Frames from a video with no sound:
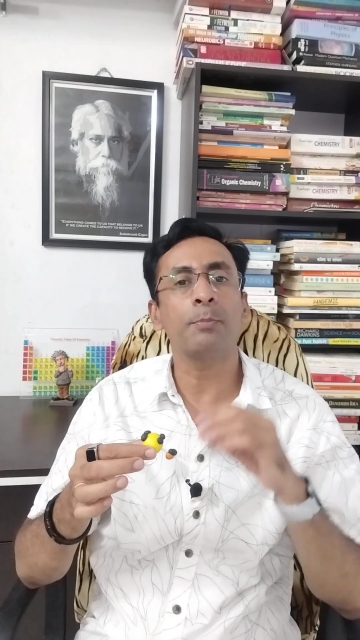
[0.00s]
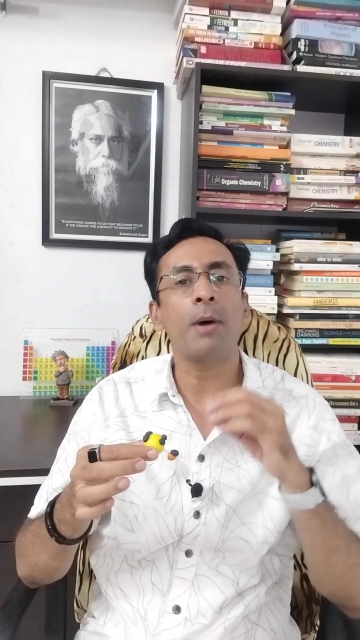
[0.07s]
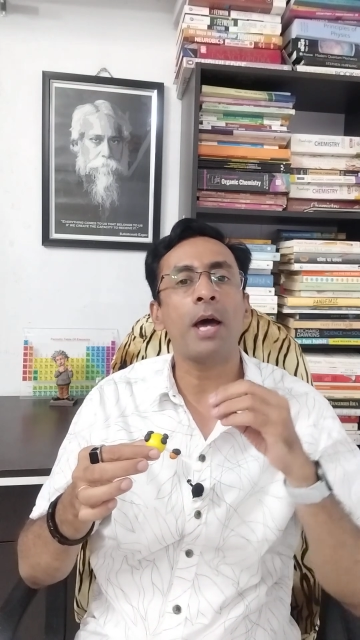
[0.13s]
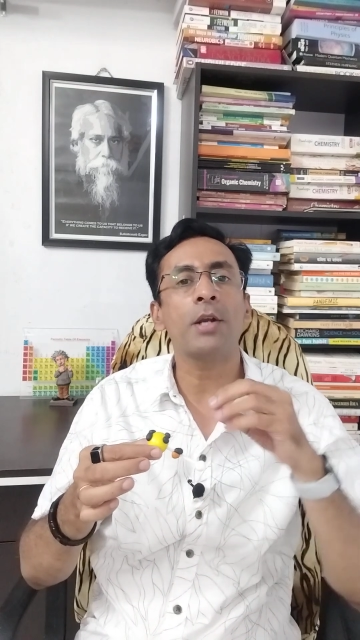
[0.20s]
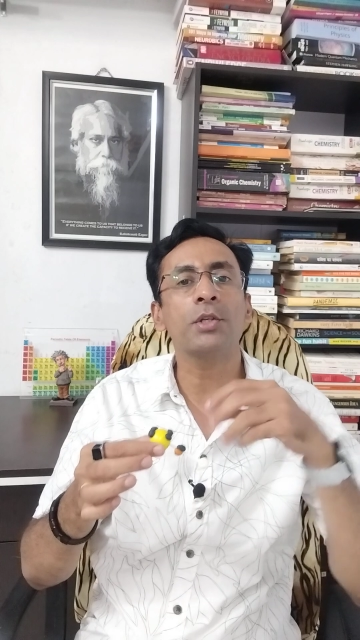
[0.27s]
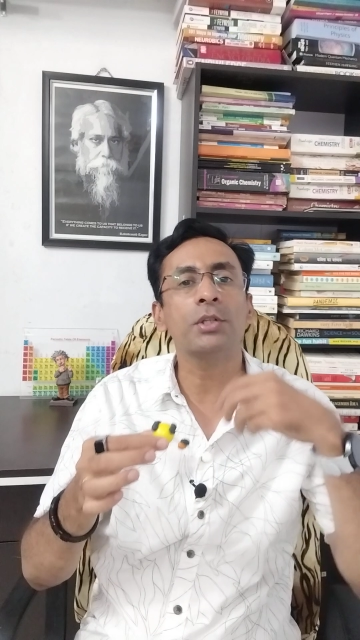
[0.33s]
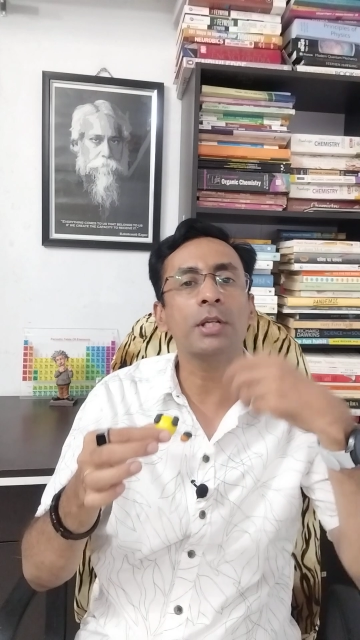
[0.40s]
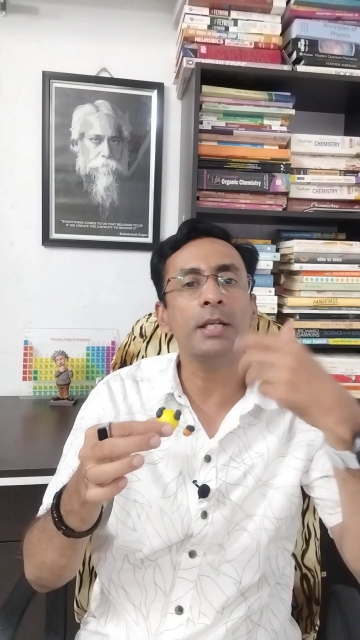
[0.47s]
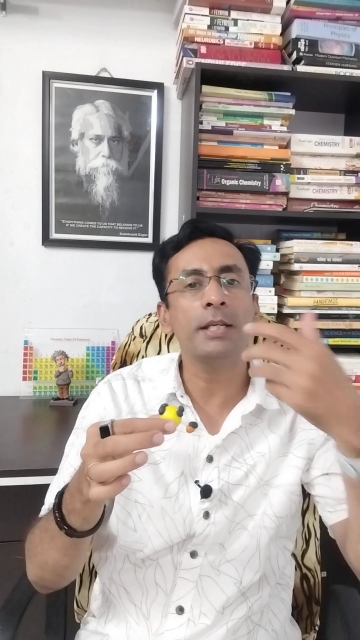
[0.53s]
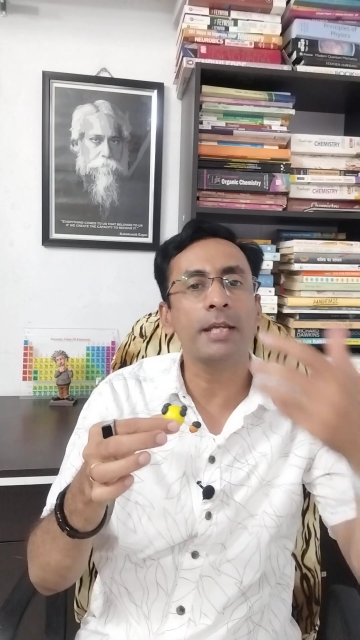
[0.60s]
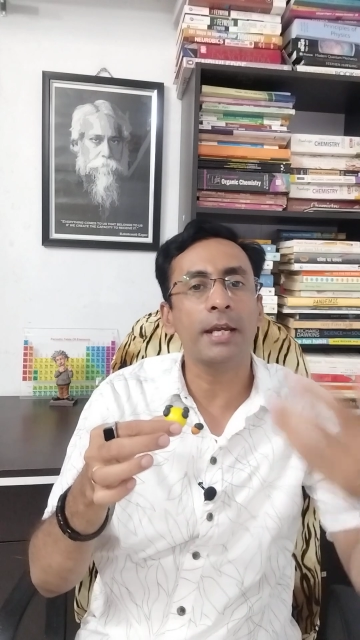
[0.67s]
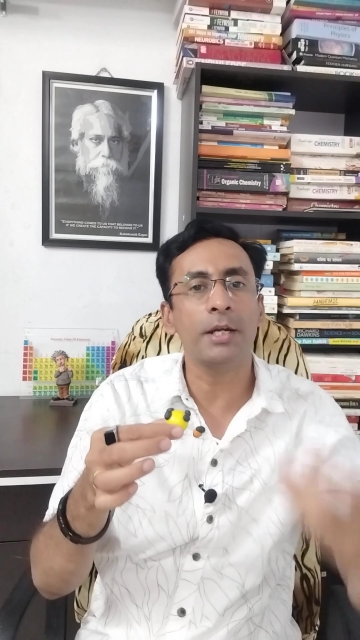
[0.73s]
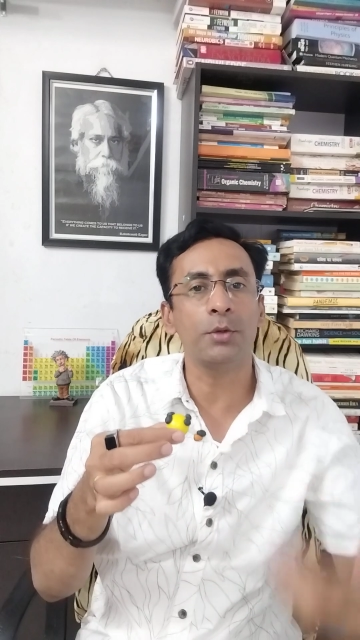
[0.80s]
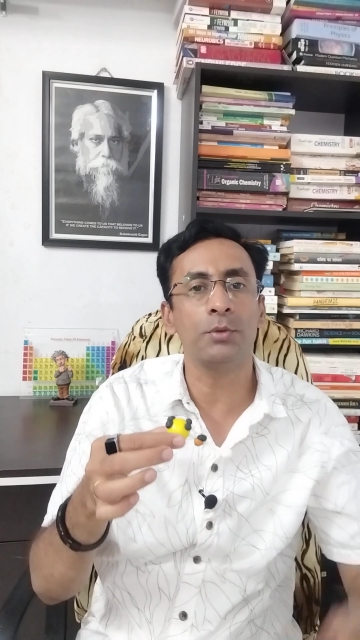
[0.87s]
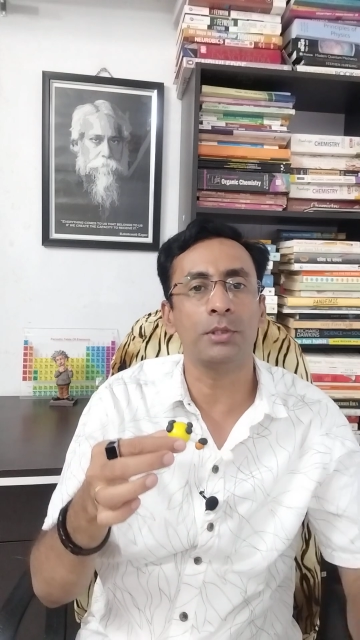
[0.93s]
partial
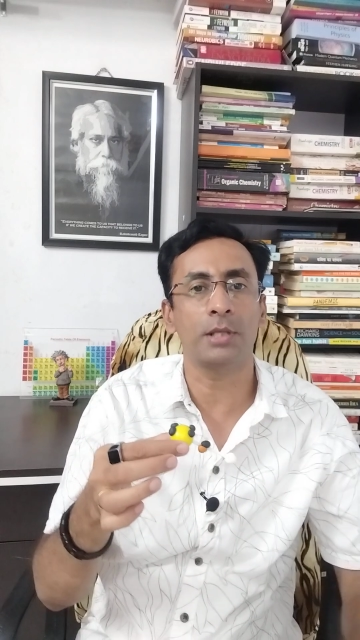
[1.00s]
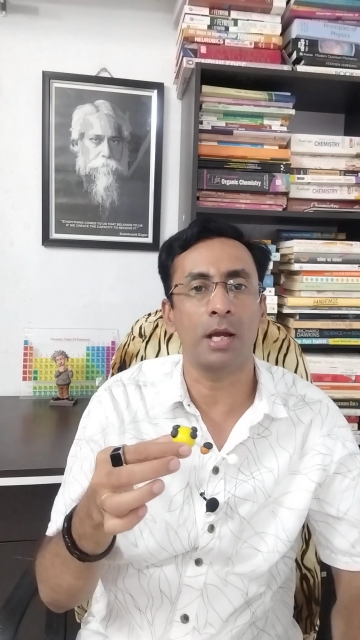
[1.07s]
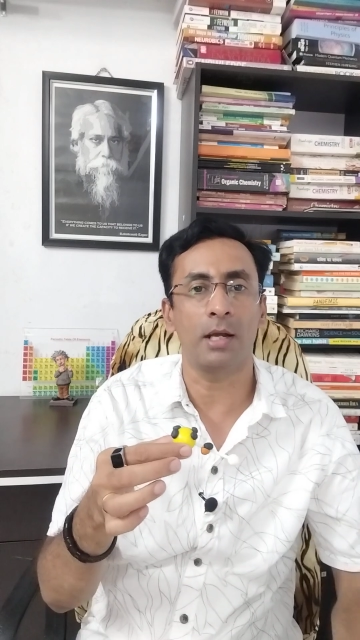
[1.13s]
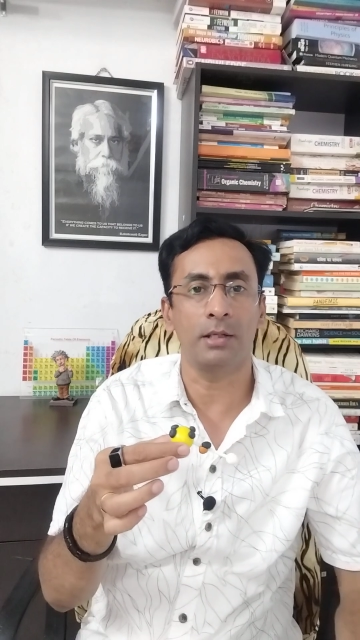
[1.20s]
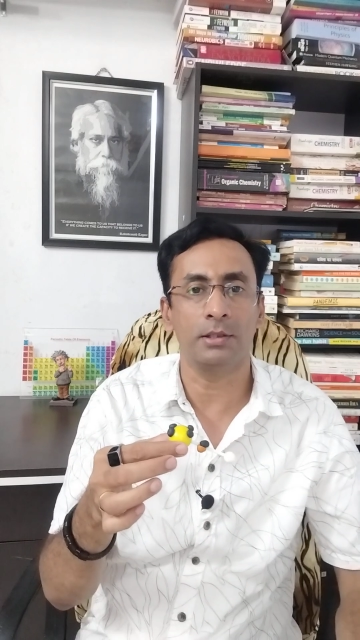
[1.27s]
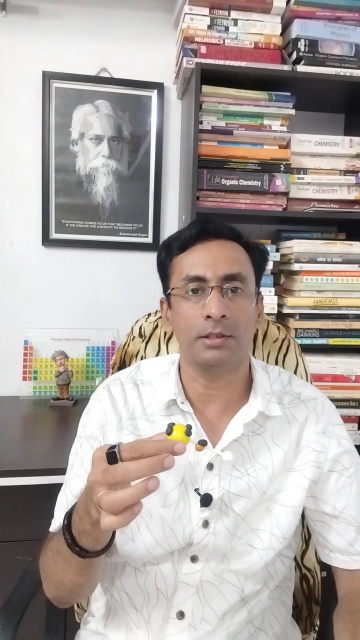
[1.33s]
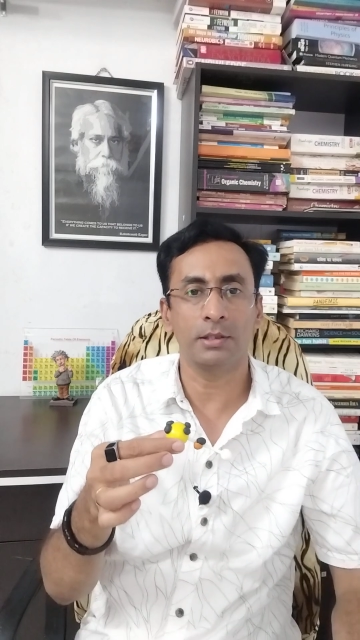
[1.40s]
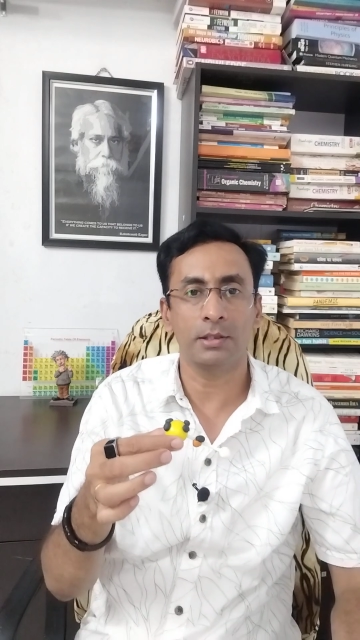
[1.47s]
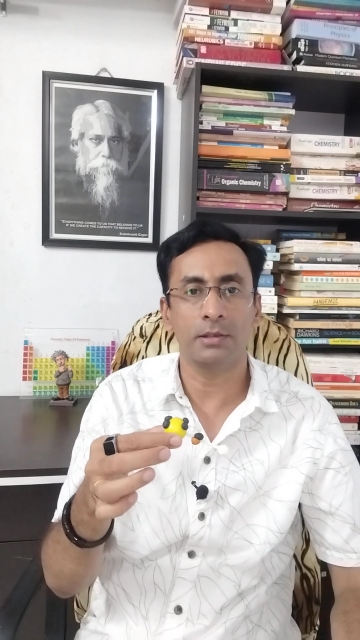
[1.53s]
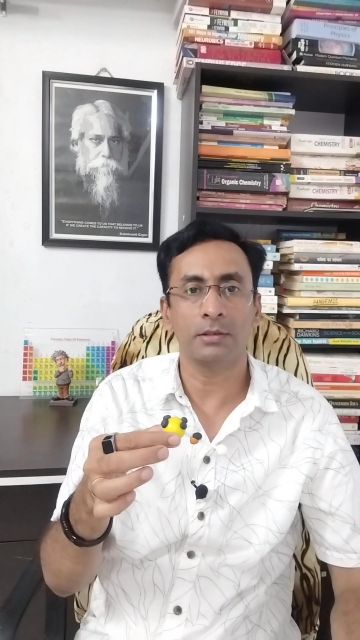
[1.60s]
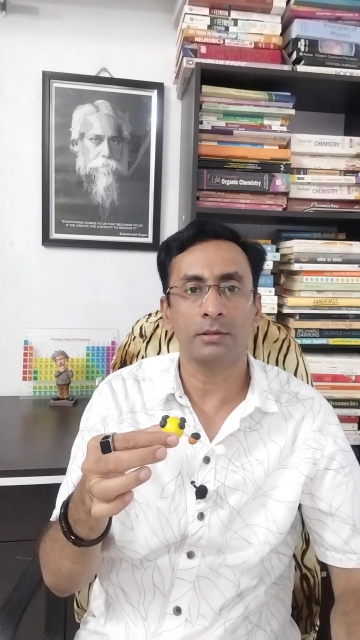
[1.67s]
negative charge.